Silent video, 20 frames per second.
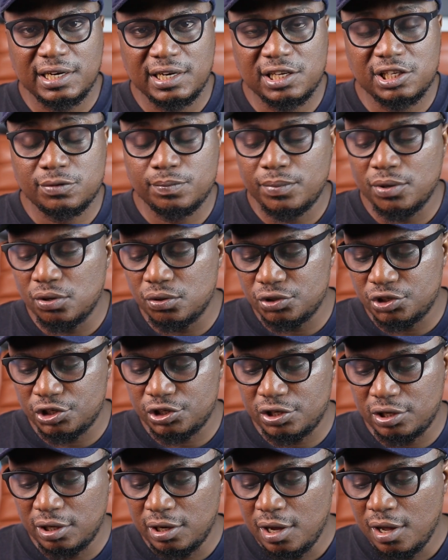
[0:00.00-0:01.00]
and
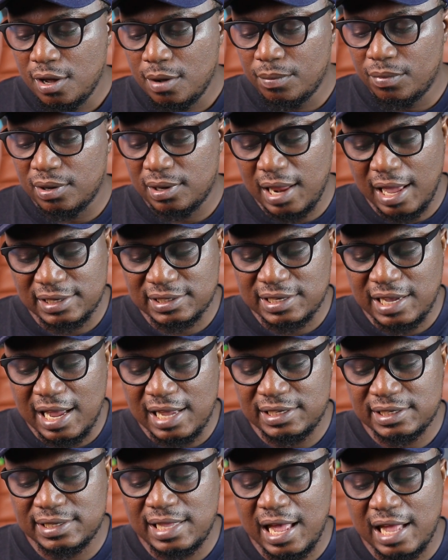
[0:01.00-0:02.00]
exposure. But
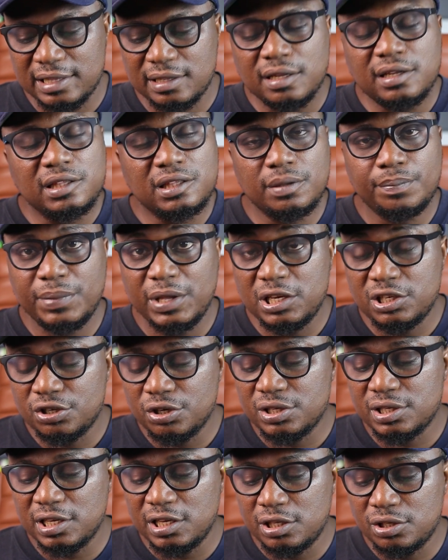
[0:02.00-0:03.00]
aside that, the
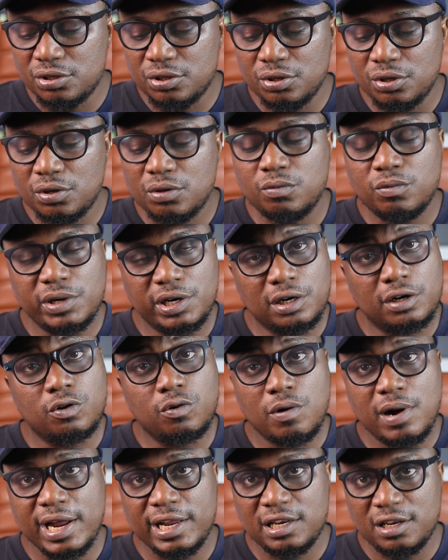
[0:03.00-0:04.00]
pictures it took were
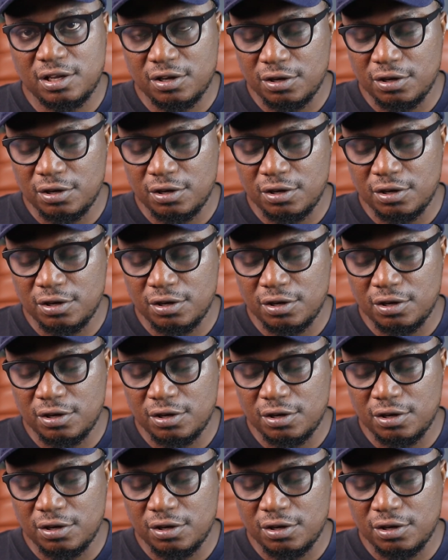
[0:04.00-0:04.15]
quite